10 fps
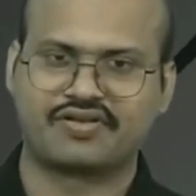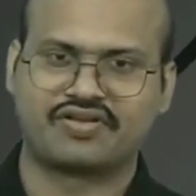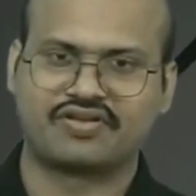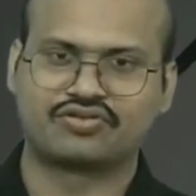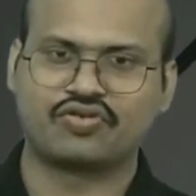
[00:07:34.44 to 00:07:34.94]

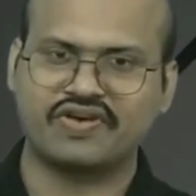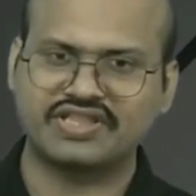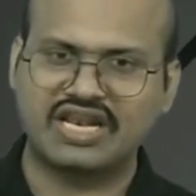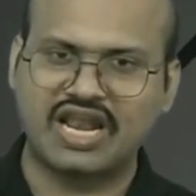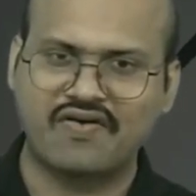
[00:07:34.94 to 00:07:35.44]
So when
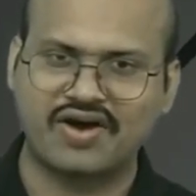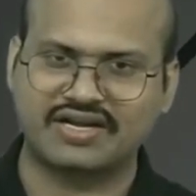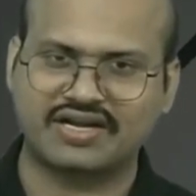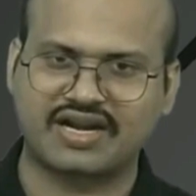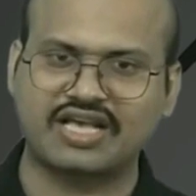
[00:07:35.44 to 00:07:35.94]
the
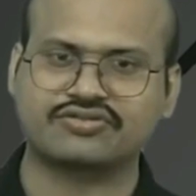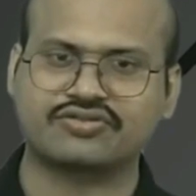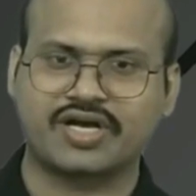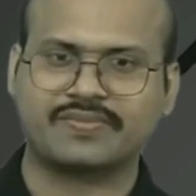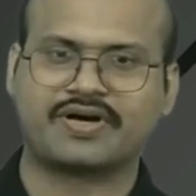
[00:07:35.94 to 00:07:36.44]
lava tries to
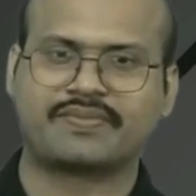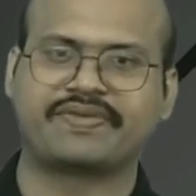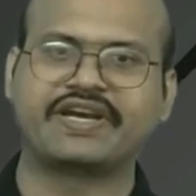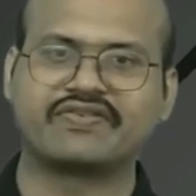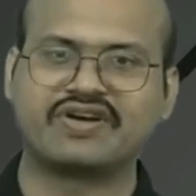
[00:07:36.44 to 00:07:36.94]
come up,
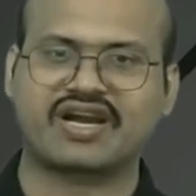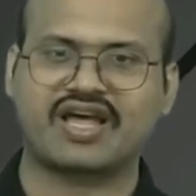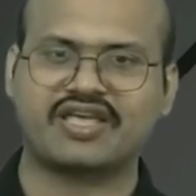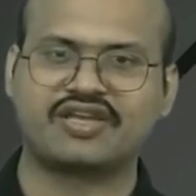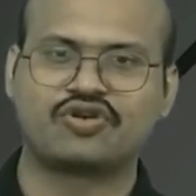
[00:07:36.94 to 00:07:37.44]
it will
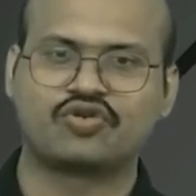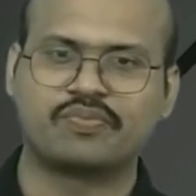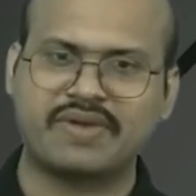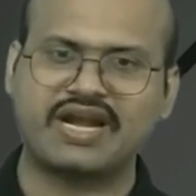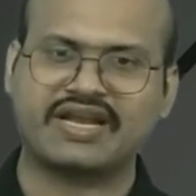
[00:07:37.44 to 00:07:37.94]
try to
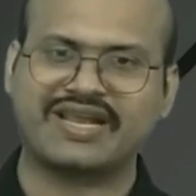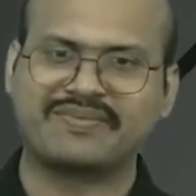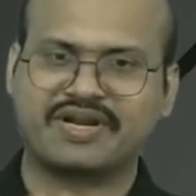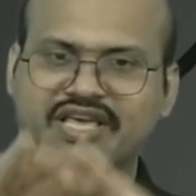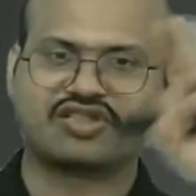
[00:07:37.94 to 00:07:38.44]
melt and
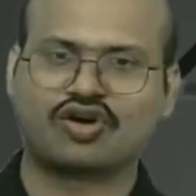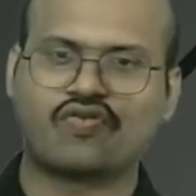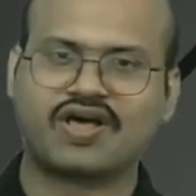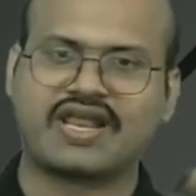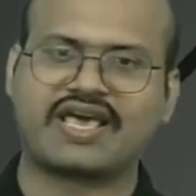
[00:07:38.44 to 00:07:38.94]
break the
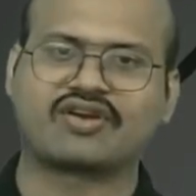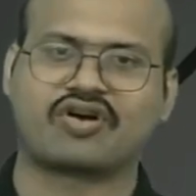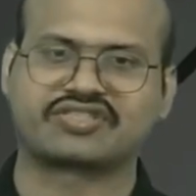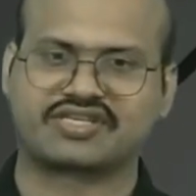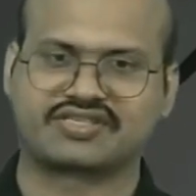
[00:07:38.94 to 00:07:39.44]
overlying
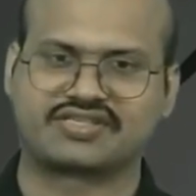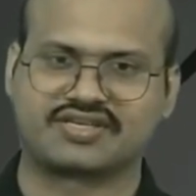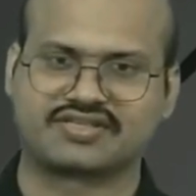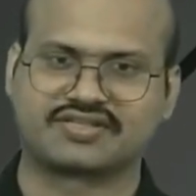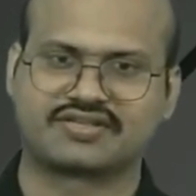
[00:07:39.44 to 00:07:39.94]
rock
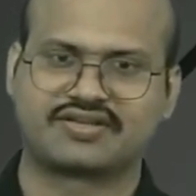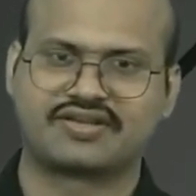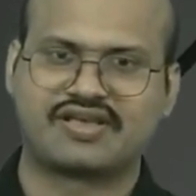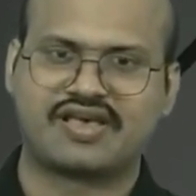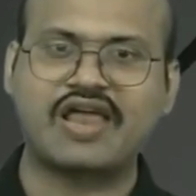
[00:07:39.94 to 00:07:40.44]
structures,
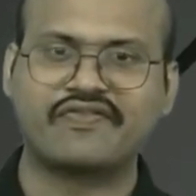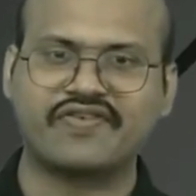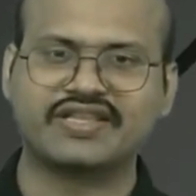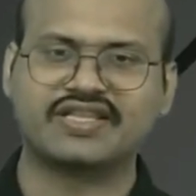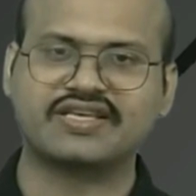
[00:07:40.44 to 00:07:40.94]
and
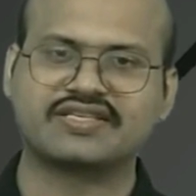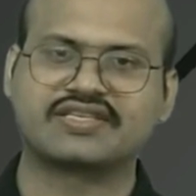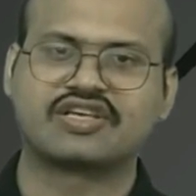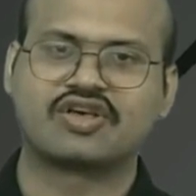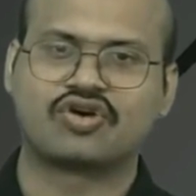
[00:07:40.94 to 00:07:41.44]
when these
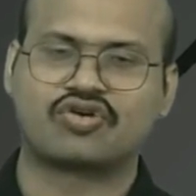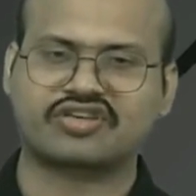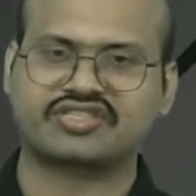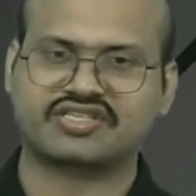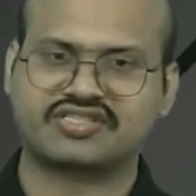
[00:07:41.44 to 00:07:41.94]
rock
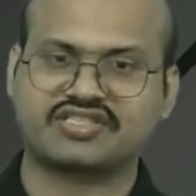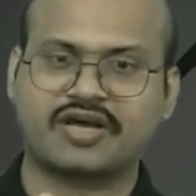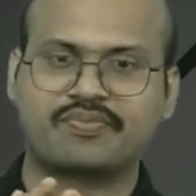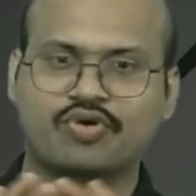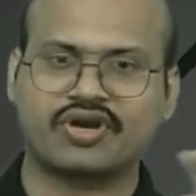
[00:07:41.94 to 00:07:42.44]
structures
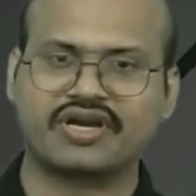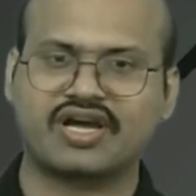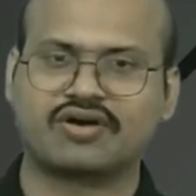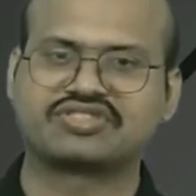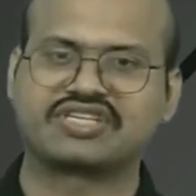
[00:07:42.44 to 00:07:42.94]
are broken
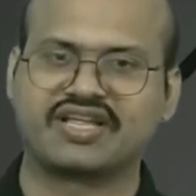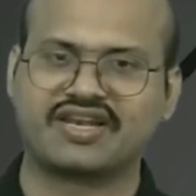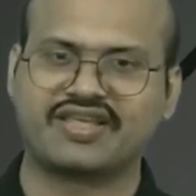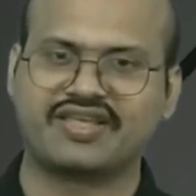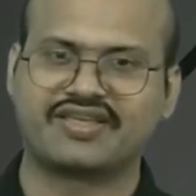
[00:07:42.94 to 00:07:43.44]
down
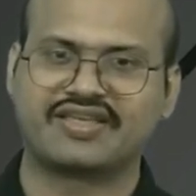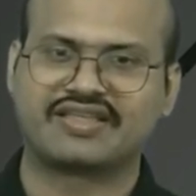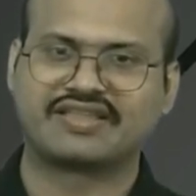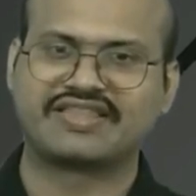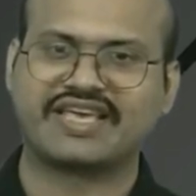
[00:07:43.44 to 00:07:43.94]
suddenly,
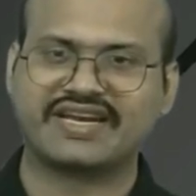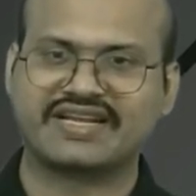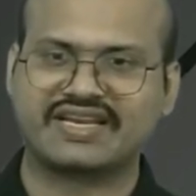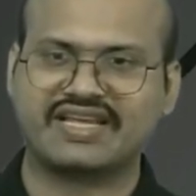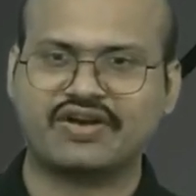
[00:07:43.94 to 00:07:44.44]
they can
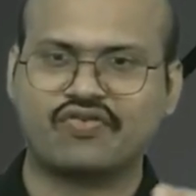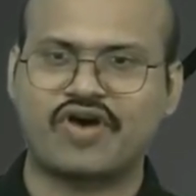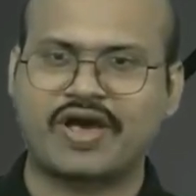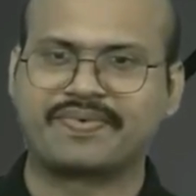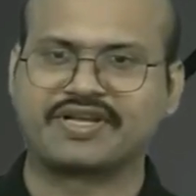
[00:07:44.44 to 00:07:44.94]
create
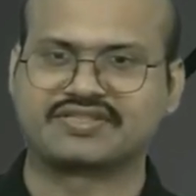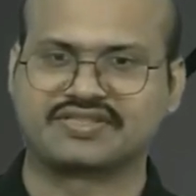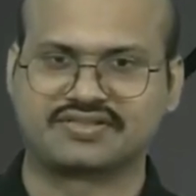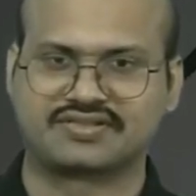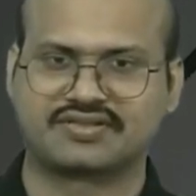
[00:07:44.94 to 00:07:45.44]

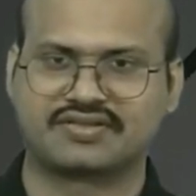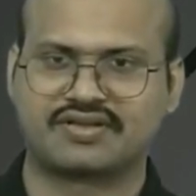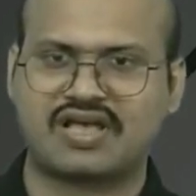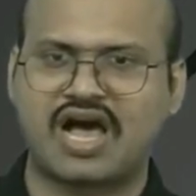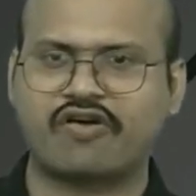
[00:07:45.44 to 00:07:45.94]
vibrations.
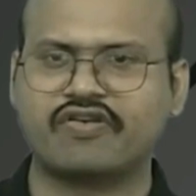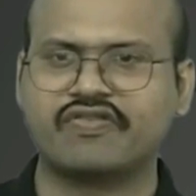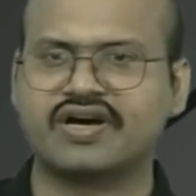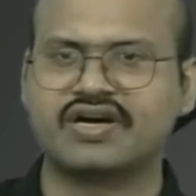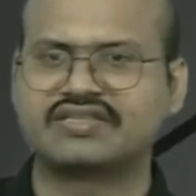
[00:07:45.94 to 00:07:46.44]

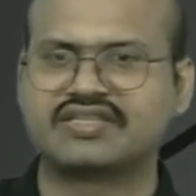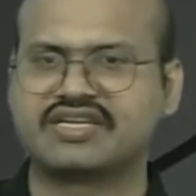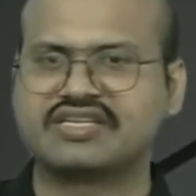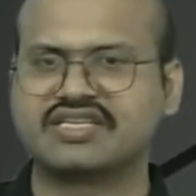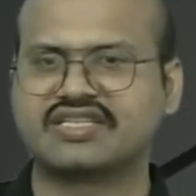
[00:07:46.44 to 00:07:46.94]
However, the
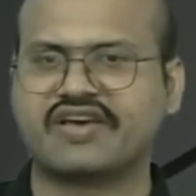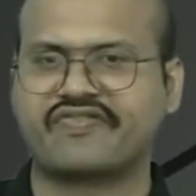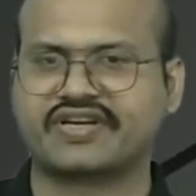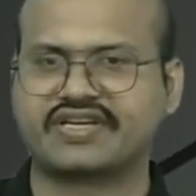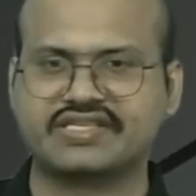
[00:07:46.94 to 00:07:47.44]
region they
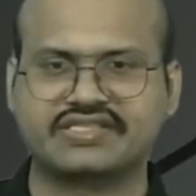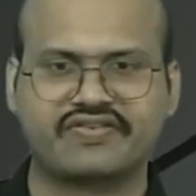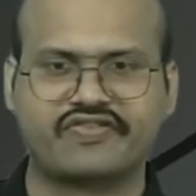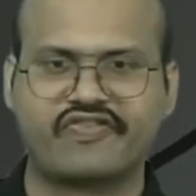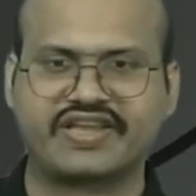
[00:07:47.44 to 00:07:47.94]
affect is
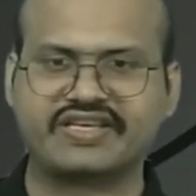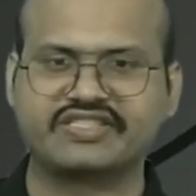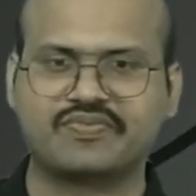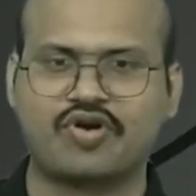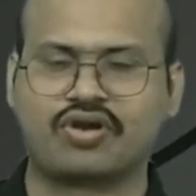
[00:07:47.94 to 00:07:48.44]
very
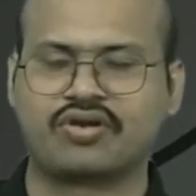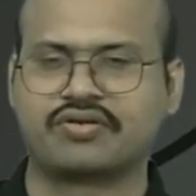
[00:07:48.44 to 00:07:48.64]
small.